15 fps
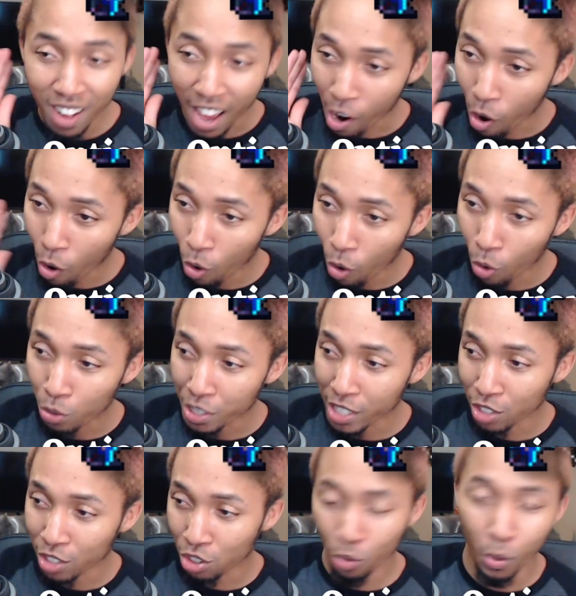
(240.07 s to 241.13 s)
holding
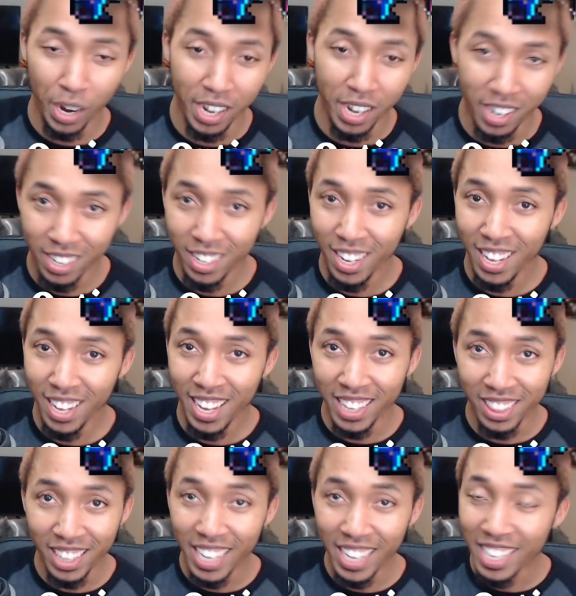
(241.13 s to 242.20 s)
square
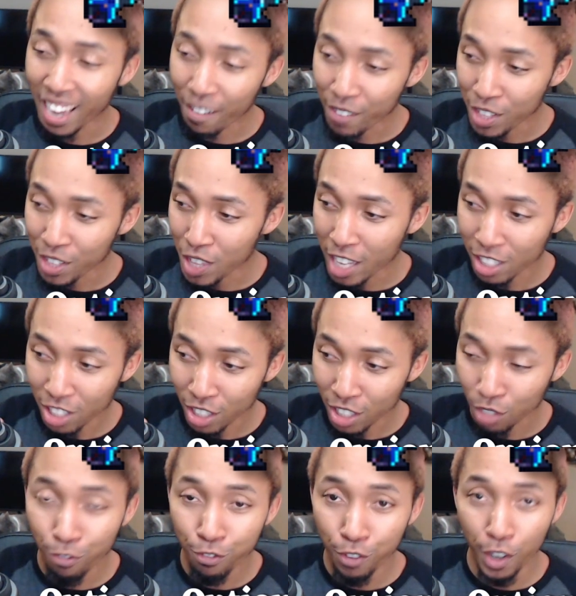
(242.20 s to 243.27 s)
and letting everything just
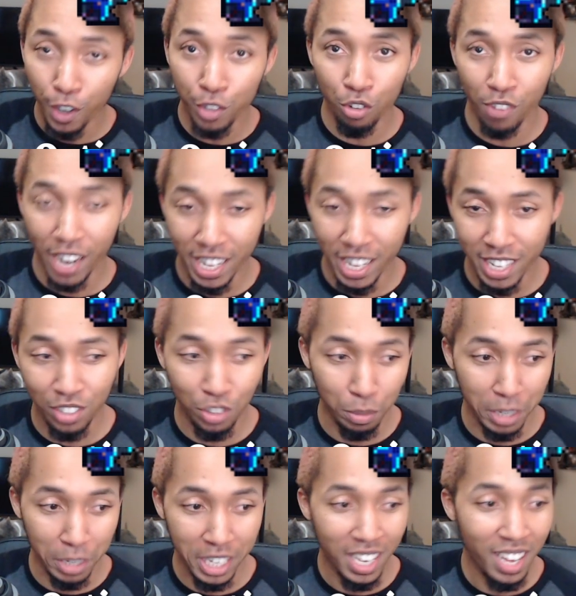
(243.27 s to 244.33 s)
funnel right into
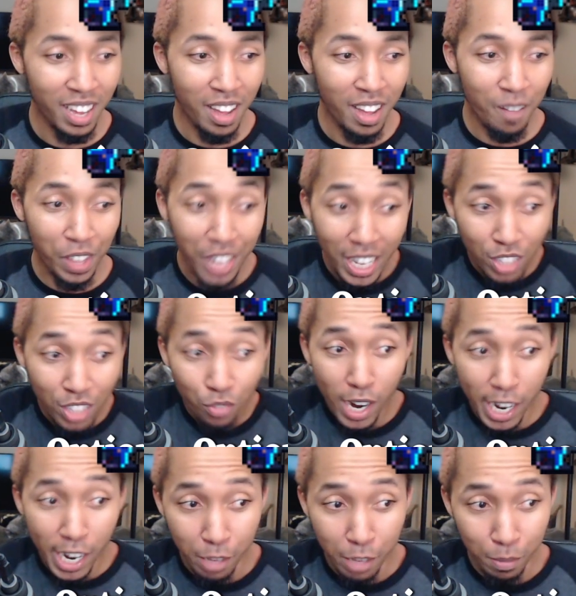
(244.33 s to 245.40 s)
me. And that's
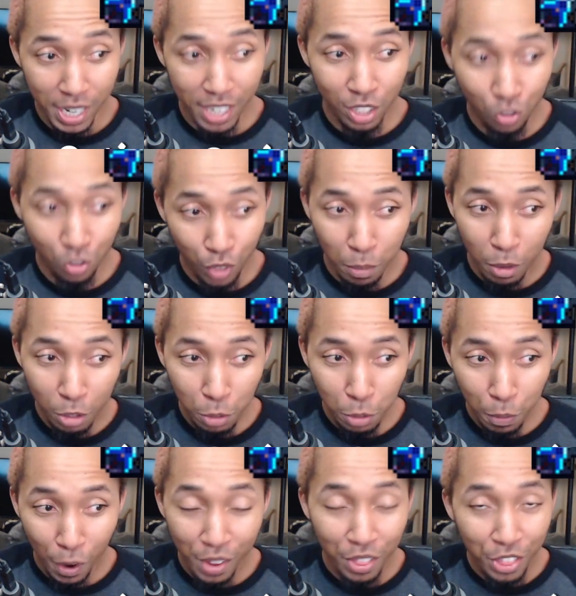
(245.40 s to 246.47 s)
fine, because for the most
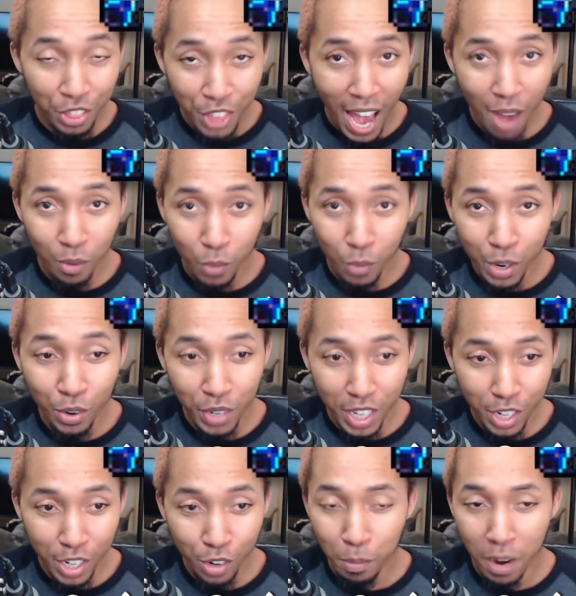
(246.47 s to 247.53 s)
part, that will
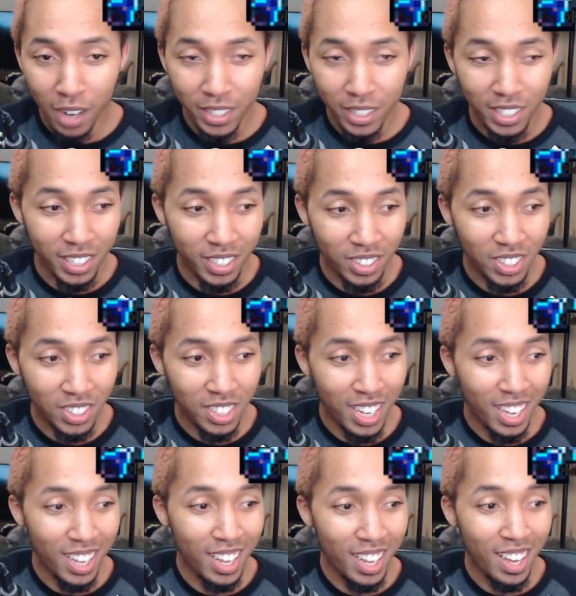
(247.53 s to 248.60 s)
kill monsters.
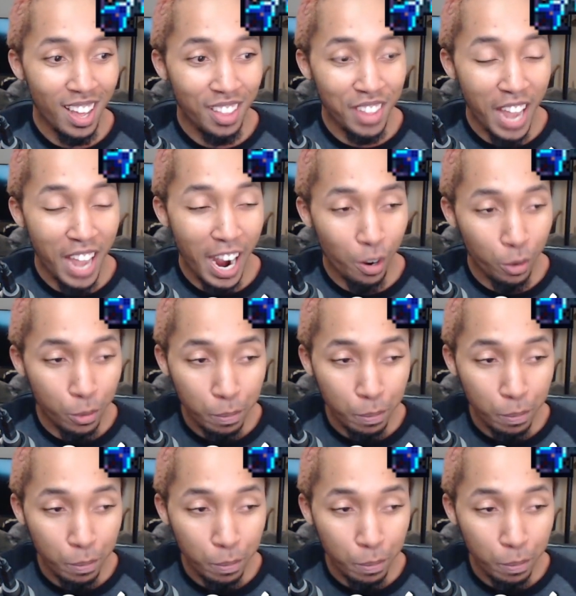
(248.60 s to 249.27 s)
Now,